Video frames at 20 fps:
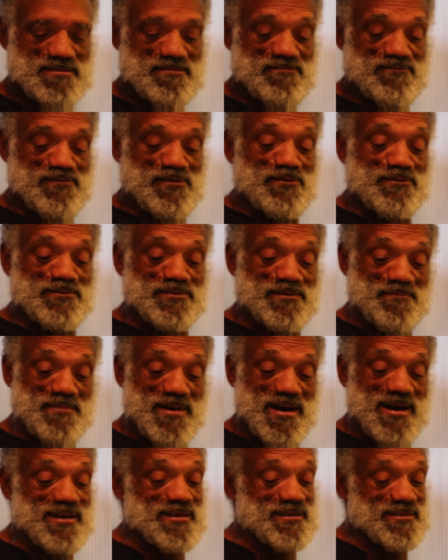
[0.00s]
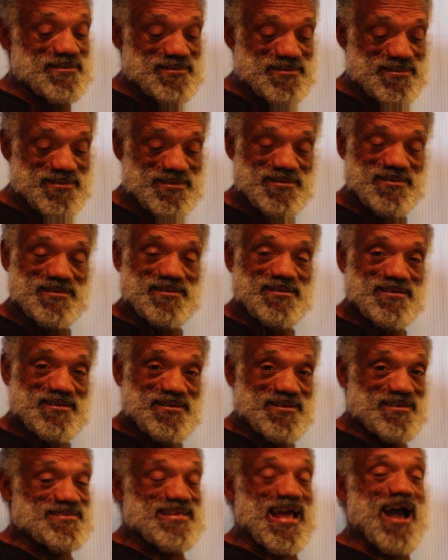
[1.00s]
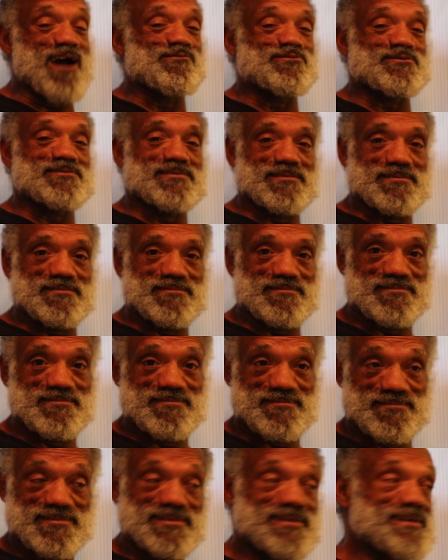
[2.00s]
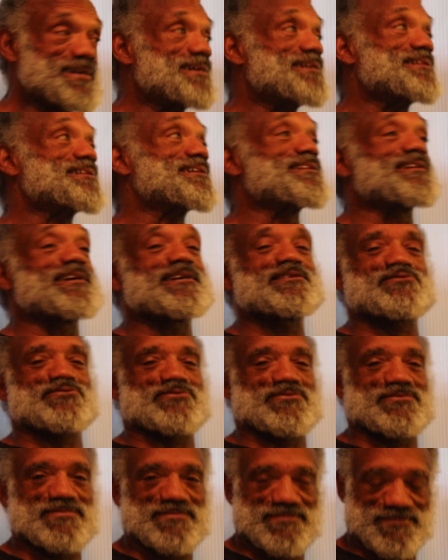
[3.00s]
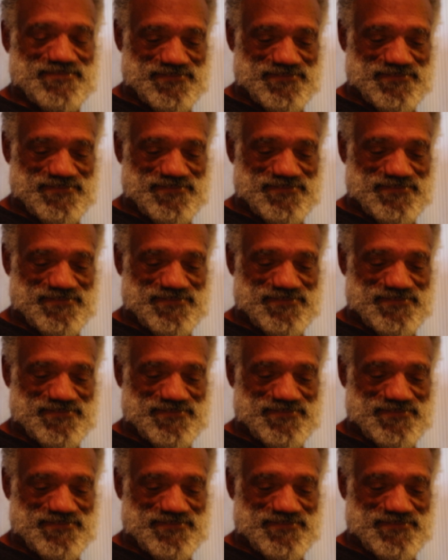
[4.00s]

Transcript: Flow the mind is out in the nature.